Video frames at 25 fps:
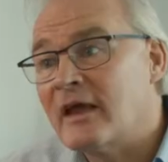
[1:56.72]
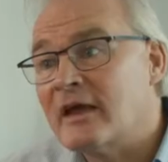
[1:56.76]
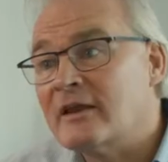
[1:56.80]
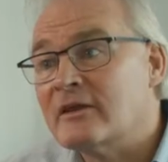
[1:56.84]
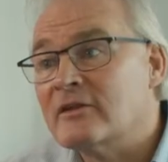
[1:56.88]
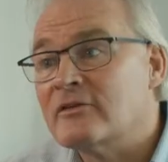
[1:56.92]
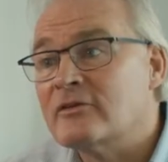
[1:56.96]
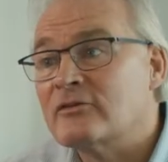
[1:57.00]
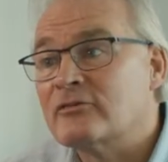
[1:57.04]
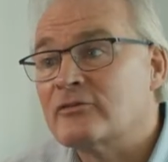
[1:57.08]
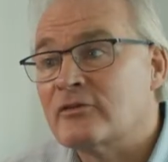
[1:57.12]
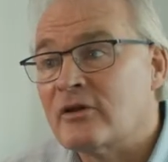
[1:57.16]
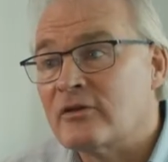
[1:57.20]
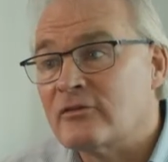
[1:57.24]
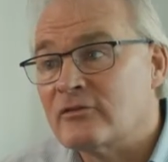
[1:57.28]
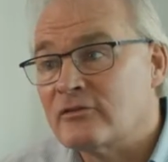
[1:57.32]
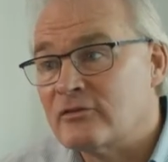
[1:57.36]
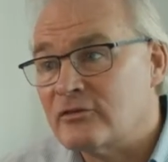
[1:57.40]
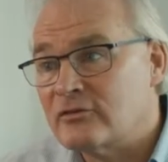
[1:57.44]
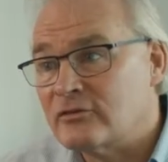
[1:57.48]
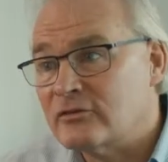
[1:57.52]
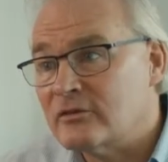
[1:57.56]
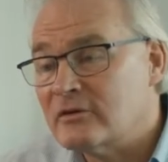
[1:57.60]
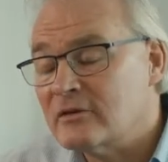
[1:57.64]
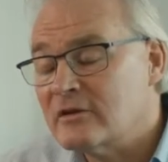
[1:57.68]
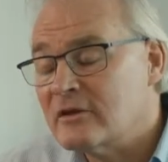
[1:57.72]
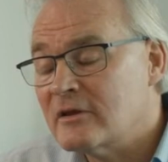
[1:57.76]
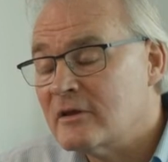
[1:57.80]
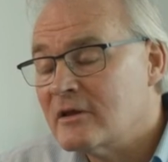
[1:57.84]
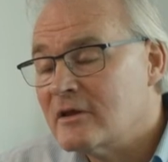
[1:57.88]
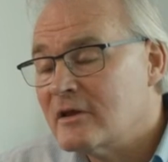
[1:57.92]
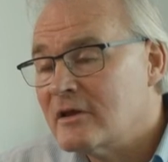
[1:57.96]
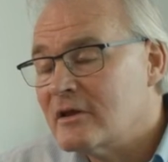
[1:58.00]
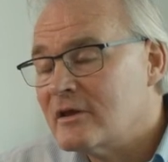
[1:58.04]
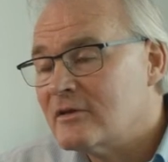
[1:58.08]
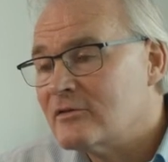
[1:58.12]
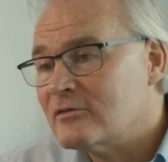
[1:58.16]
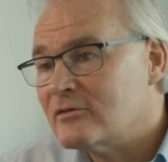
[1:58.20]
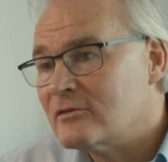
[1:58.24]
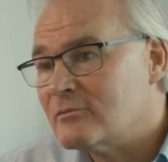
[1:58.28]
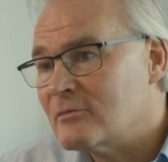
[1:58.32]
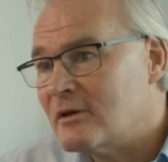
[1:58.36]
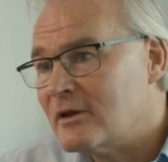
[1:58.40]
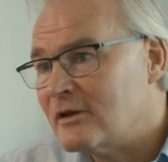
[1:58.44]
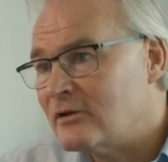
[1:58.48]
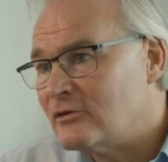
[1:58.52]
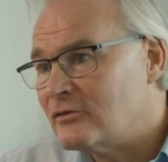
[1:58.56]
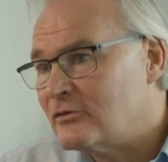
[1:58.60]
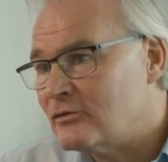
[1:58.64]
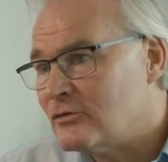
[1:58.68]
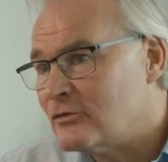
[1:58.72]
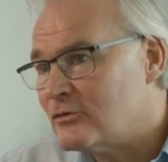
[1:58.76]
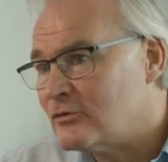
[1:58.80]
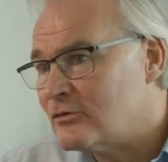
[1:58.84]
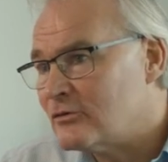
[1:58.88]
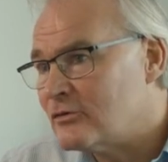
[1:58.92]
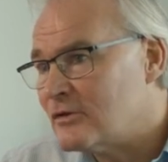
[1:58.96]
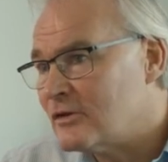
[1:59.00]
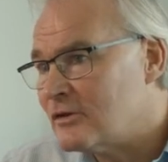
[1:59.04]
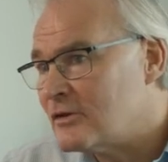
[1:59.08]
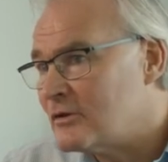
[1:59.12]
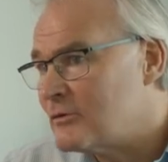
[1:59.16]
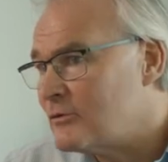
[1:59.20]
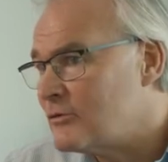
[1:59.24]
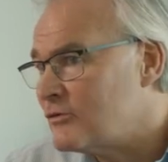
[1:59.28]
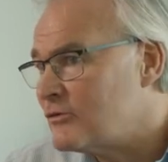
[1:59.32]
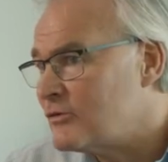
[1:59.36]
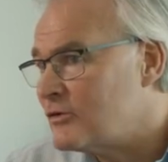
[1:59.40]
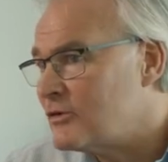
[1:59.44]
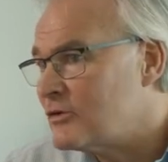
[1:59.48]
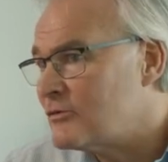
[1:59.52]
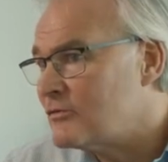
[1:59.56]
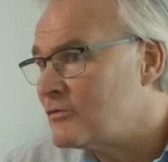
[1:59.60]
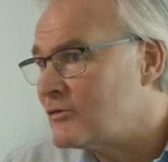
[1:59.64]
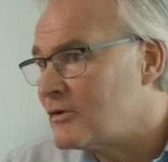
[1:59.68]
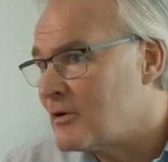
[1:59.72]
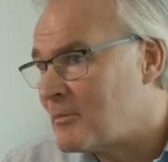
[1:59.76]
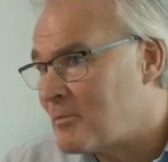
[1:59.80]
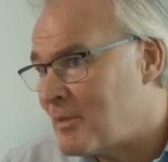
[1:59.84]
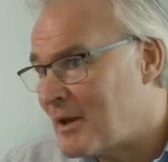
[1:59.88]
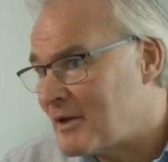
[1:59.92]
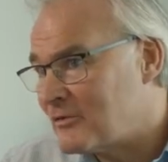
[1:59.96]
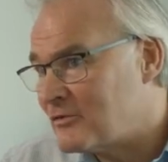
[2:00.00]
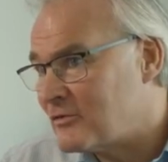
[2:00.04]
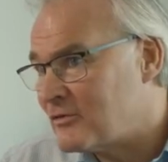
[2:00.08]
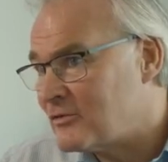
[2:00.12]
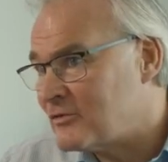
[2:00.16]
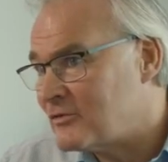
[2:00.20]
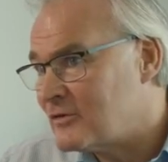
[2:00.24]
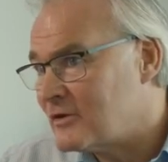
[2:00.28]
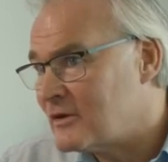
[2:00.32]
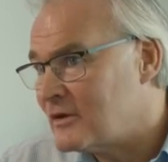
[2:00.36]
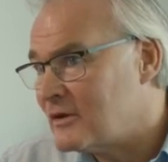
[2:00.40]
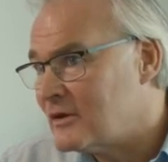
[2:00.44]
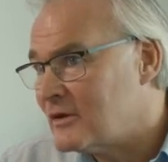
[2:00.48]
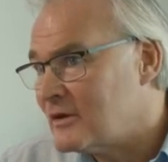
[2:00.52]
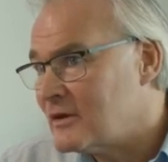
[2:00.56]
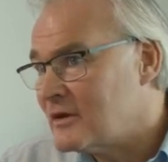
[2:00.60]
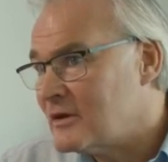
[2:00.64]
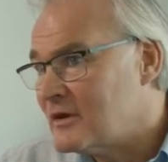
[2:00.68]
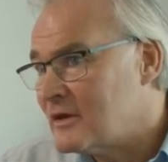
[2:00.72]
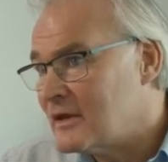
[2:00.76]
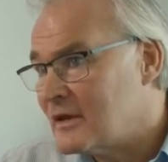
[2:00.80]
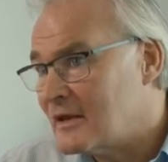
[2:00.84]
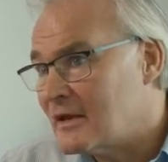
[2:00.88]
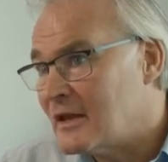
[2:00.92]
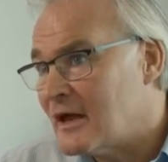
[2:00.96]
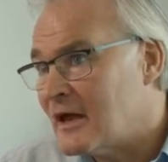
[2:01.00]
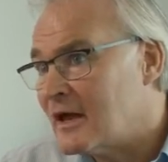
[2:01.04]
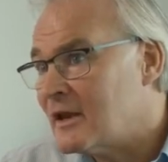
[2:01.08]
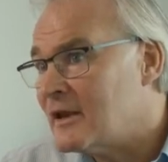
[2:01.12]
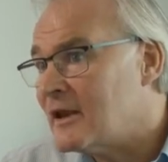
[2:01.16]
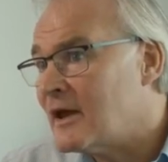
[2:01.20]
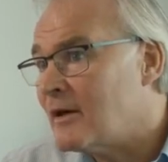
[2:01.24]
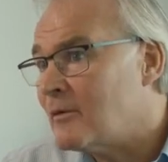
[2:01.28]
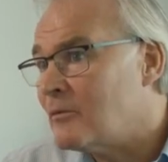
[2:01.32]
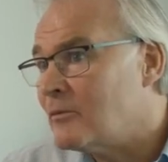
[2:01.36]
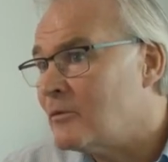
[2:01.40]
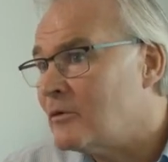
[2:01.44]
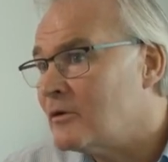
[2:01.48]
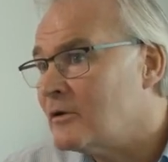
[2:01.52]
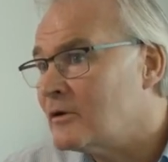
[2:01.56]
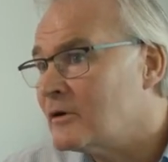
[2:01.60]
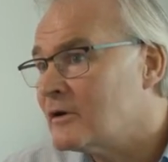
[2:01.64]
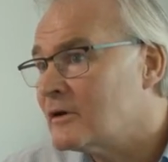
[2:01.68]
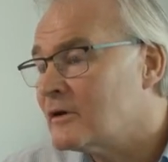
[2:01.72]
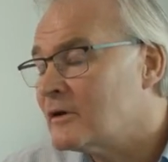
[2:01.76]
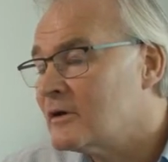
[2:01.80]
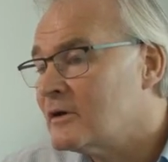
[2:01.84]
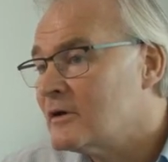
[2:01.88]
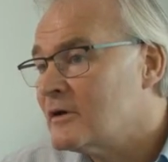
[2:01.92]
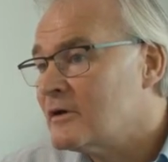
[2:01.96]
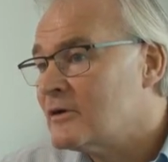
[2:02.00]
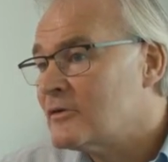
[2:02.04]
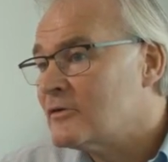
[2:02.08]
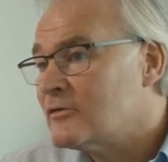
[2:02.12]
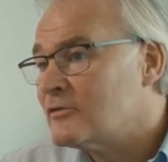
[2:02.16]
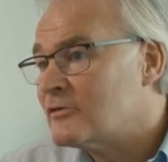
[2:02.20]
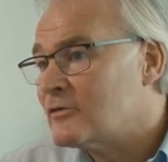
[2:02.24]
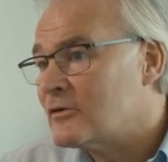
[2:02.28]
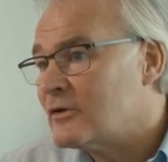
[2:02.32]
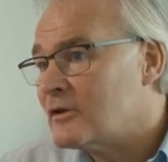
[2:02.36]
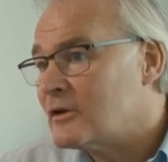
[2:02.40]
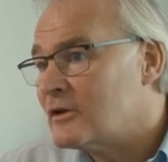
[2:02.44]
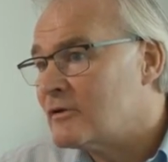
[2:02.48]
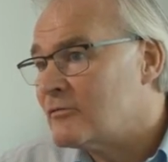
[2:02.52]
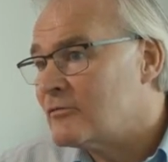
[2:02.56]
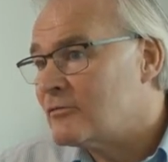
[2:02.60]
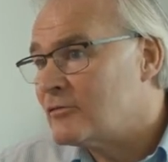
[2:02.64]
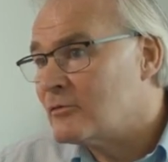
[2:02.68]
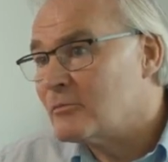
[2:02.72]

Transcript: ahead of the transition to make sure that there was enough capacity in our network so that if